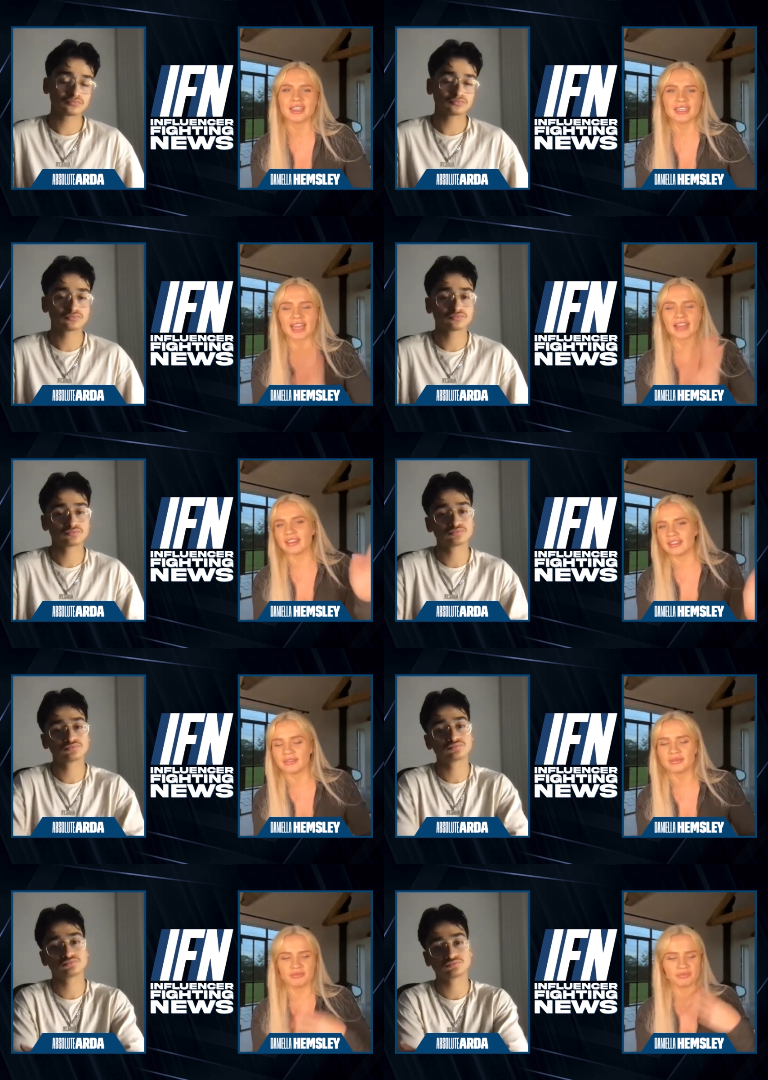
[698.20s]
Speaker 1: get the
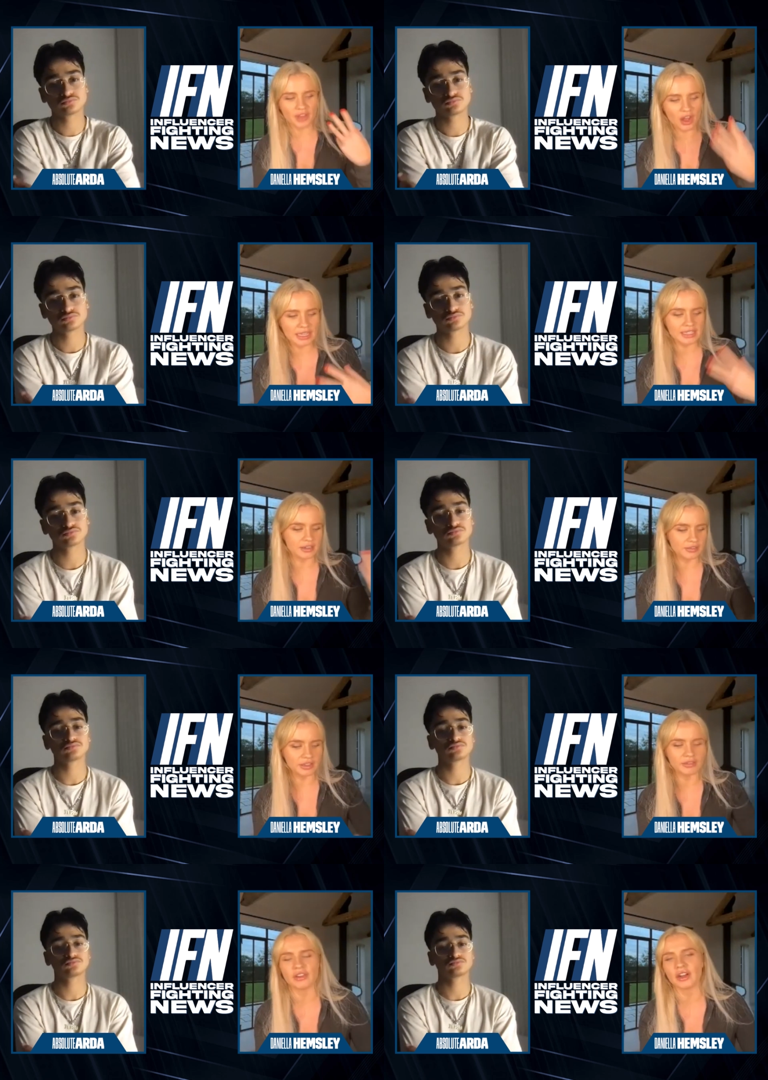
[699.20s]
idea of the
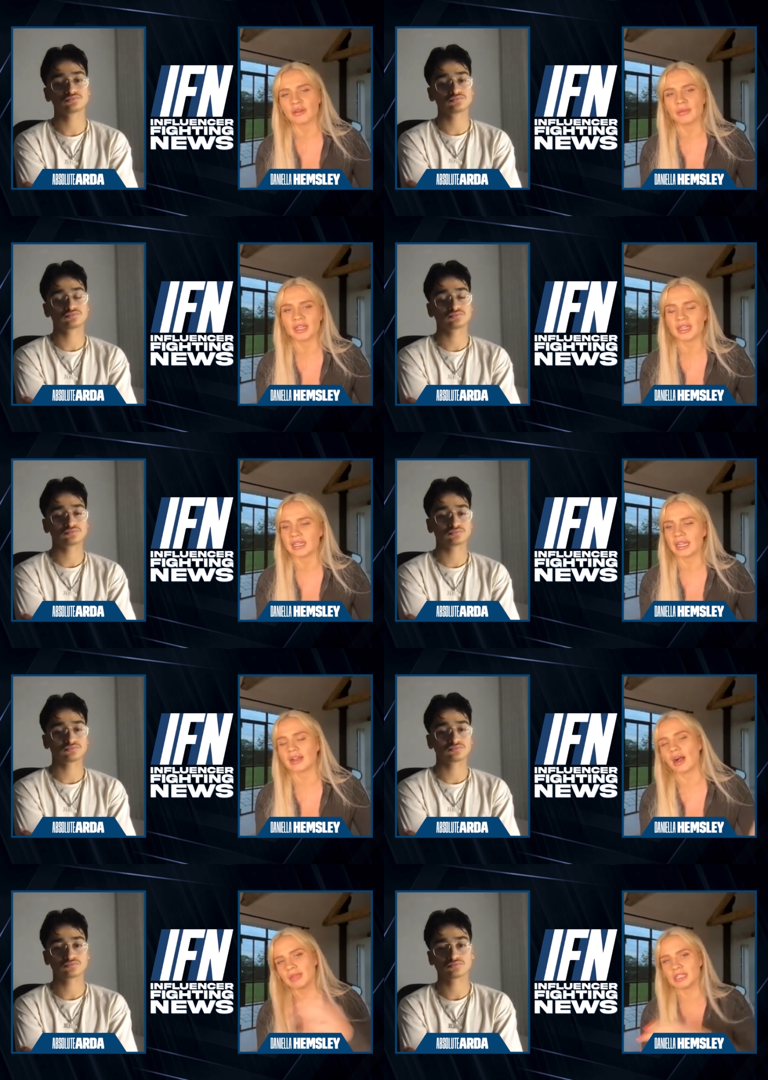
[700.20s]
environment and then
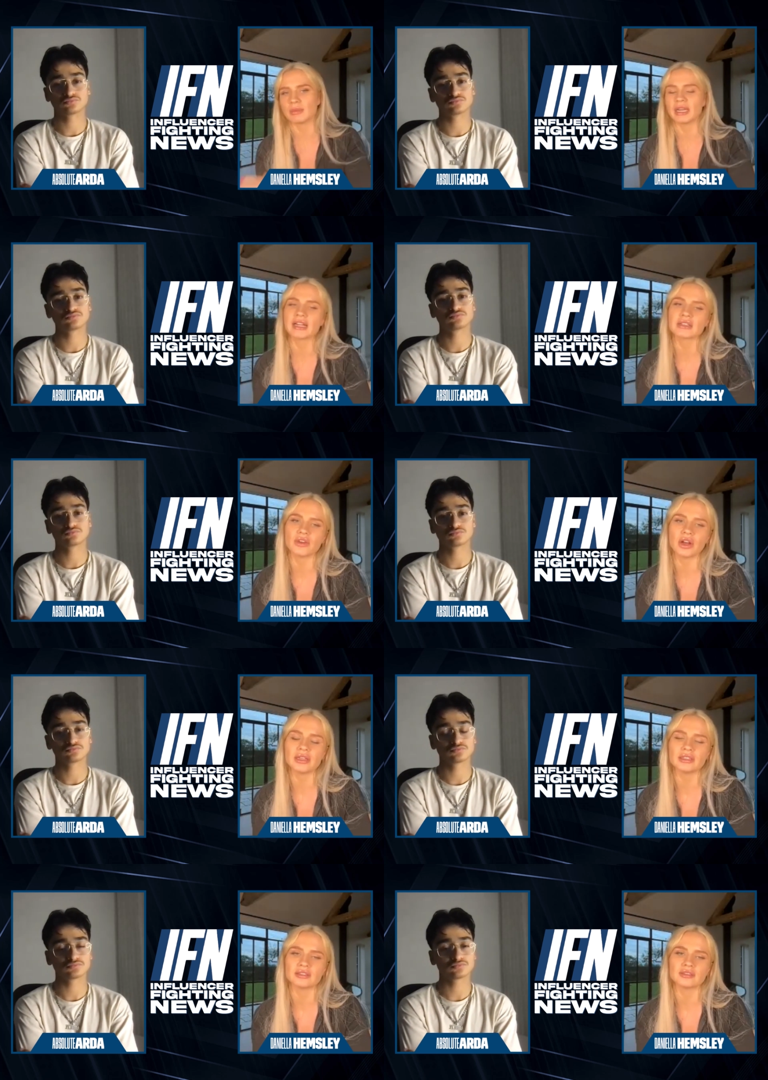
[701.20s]
come into my next fight
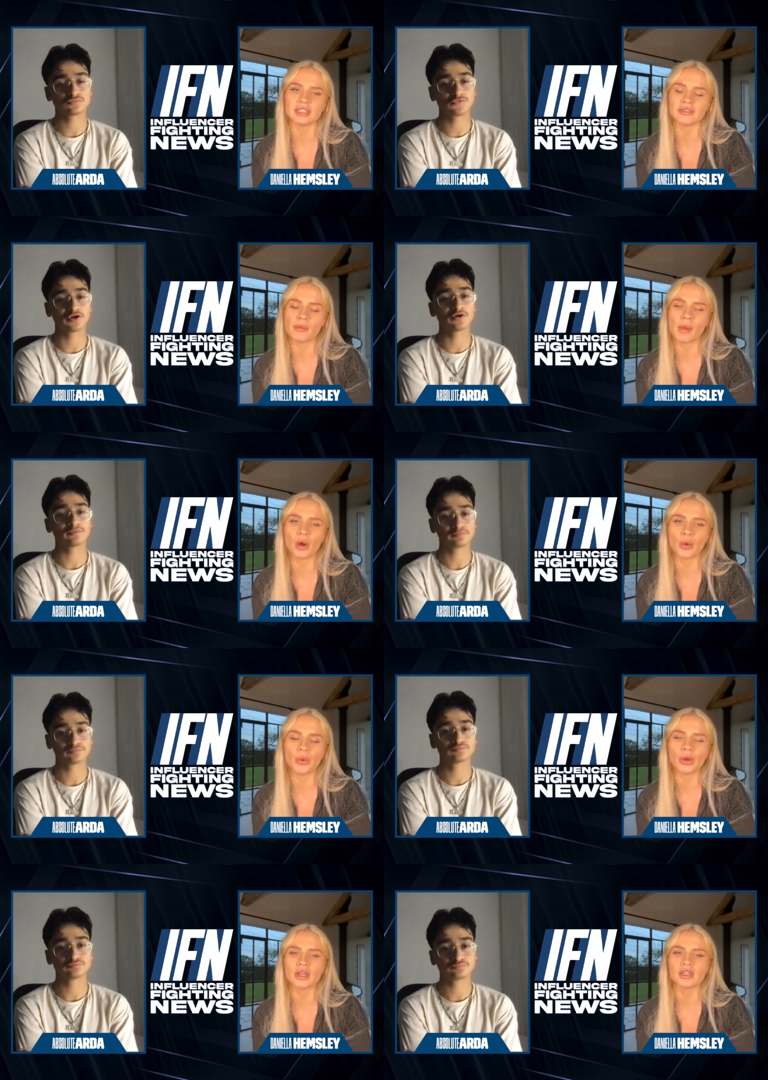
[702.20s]
and give it my
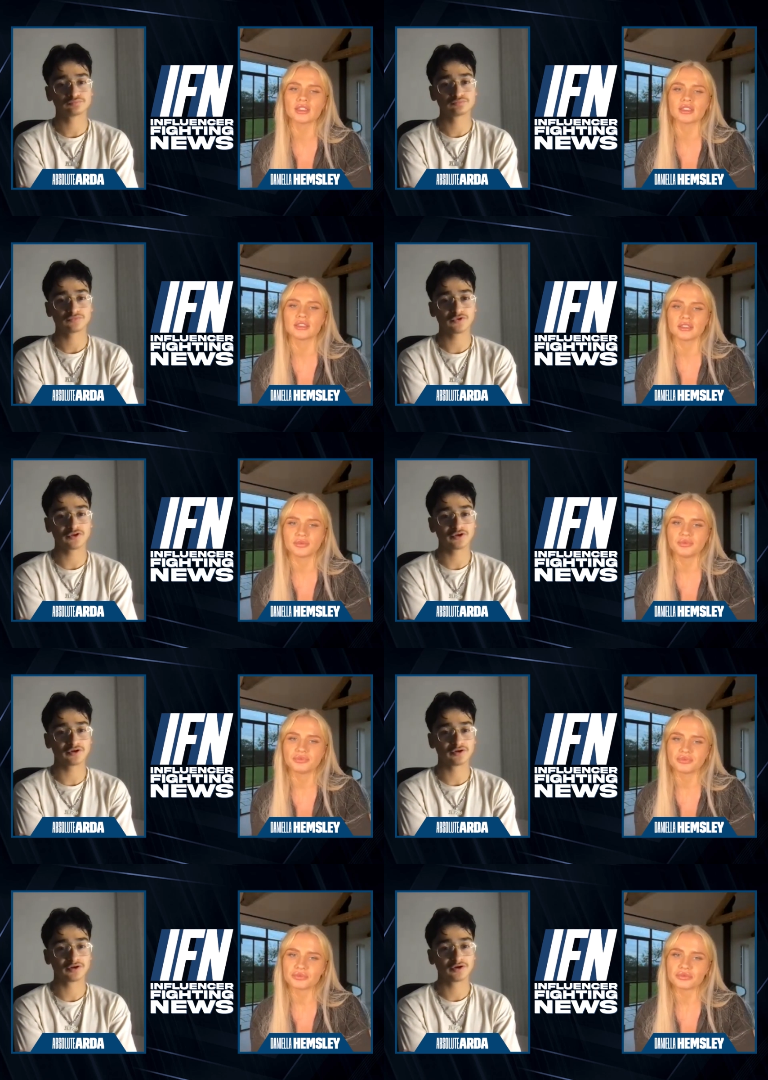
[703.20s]
all.
Speaker 2: Yeah,
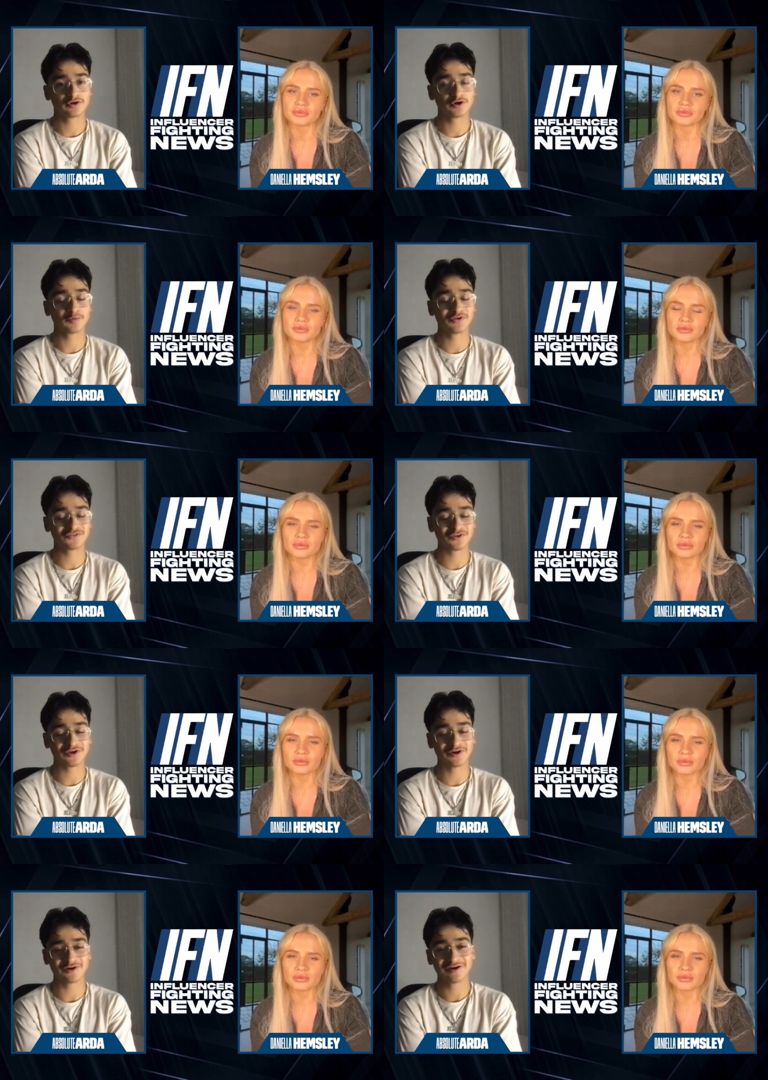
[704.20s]
amazing to
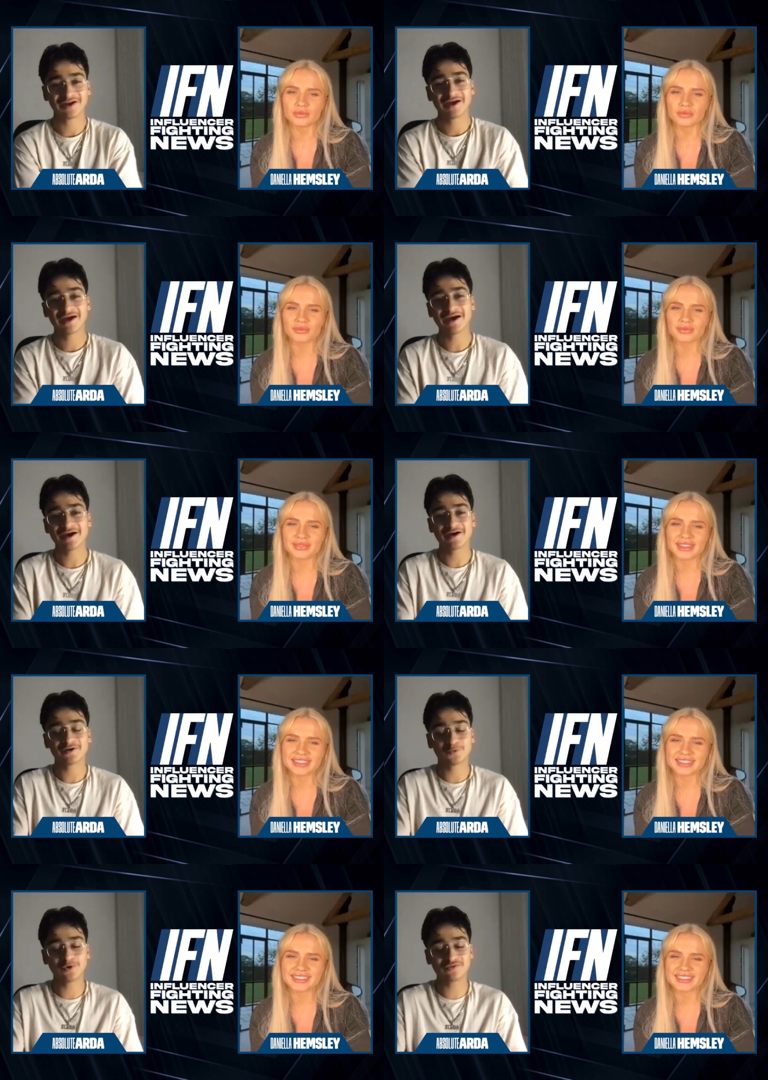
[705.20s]
hear.
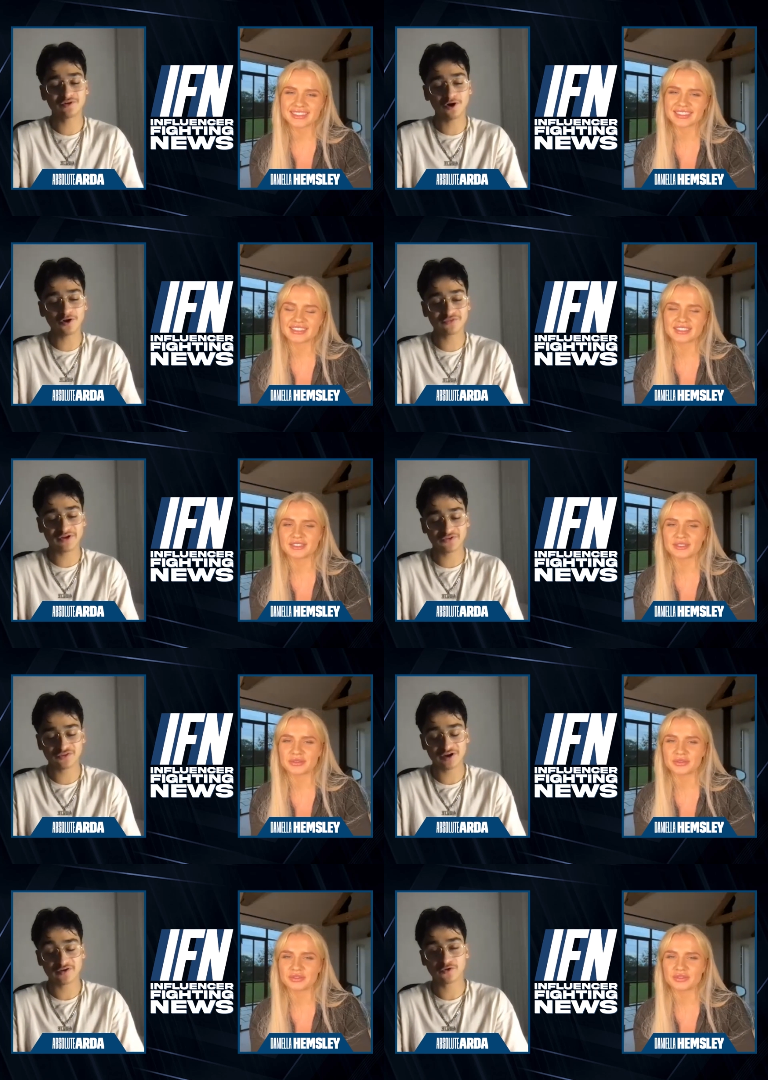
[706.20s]
And with all of that
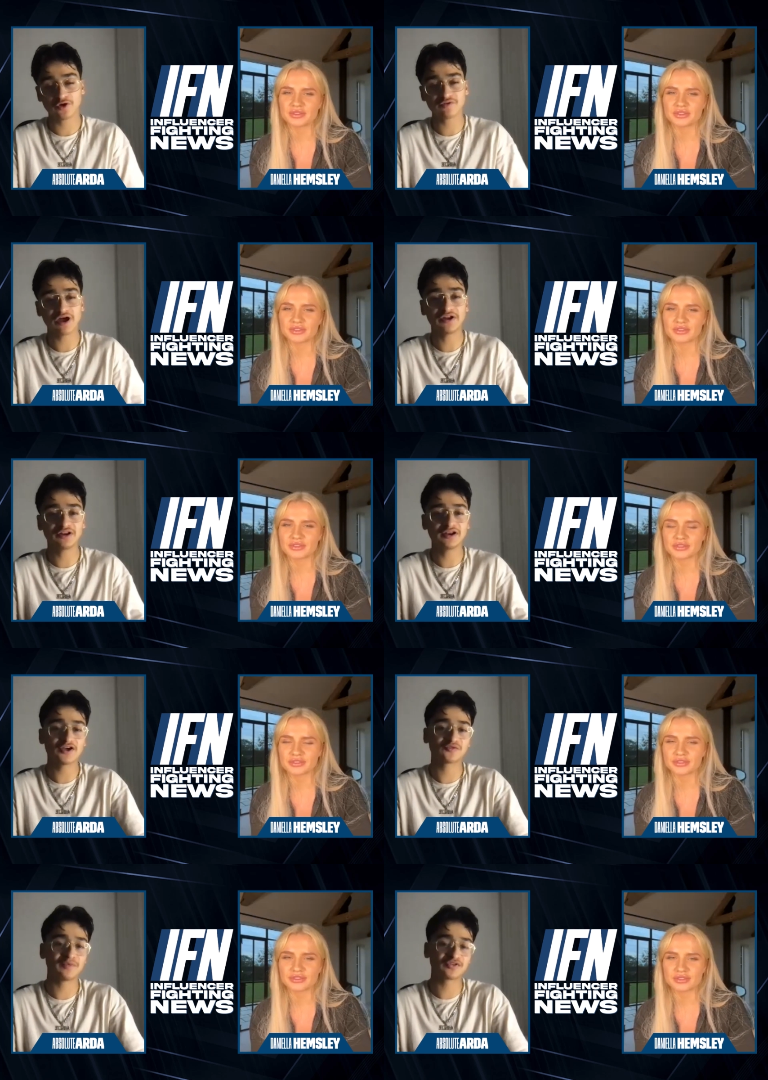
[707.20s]
said, do you have any
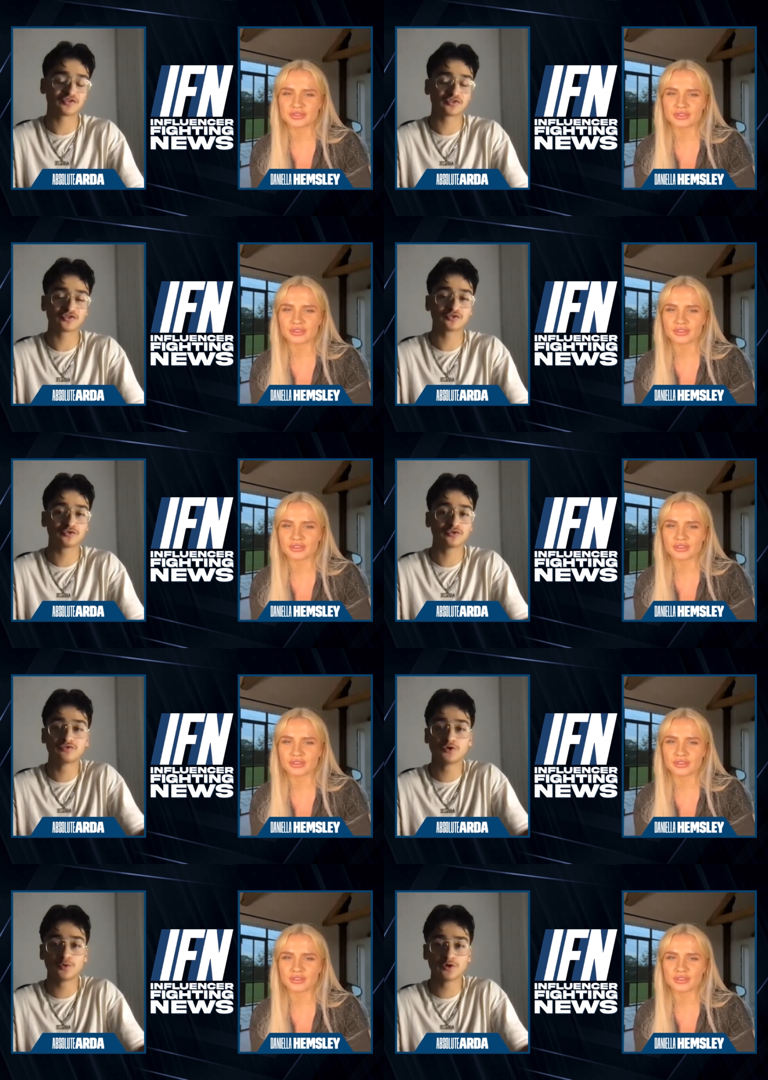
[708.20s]
last message to the
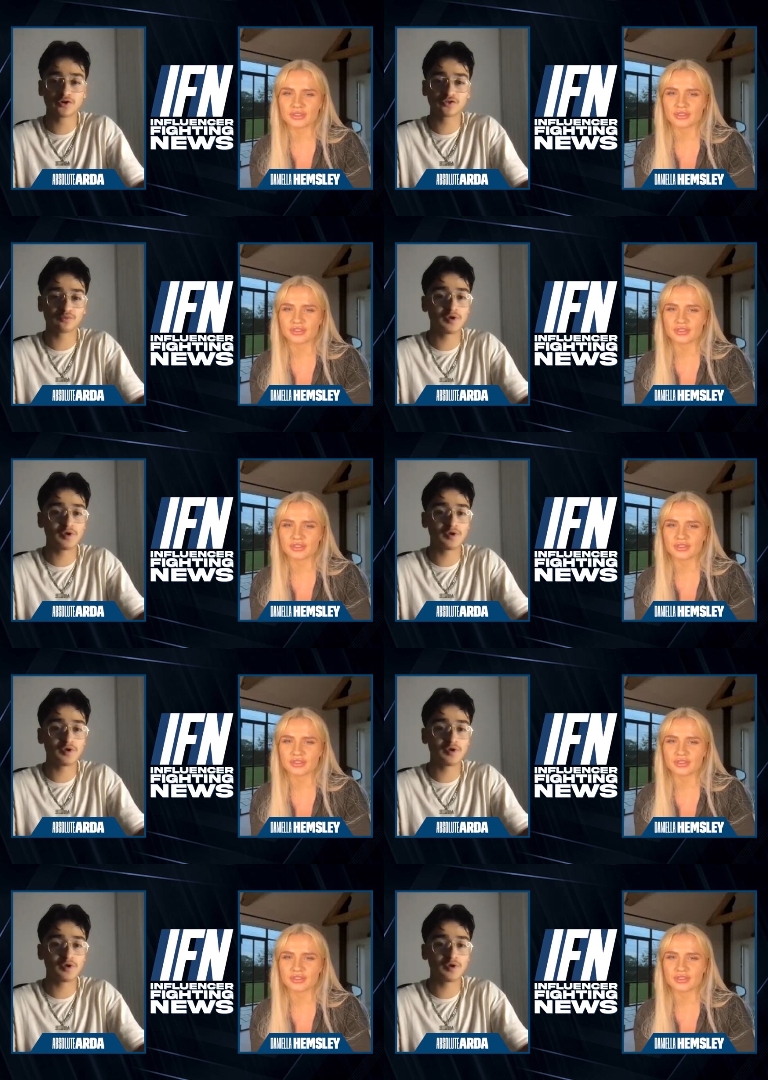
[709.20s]
viewers,